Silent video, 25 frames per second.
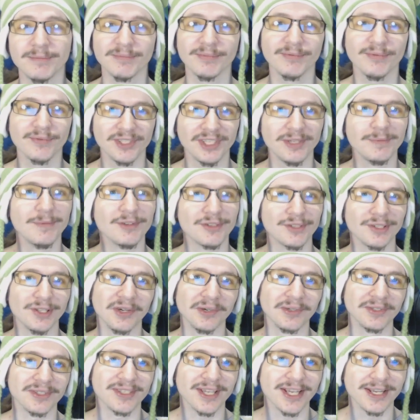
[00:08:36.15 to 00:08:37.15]
pretty much
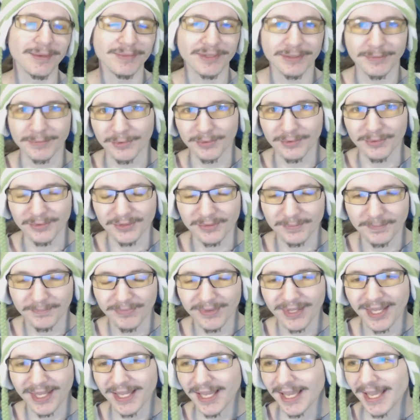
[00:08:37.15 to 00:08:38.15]
long-time supporters.
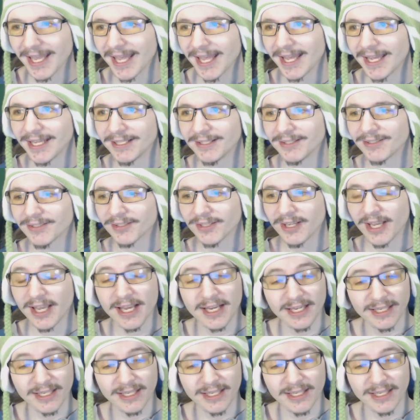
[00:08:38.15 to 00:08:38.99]
And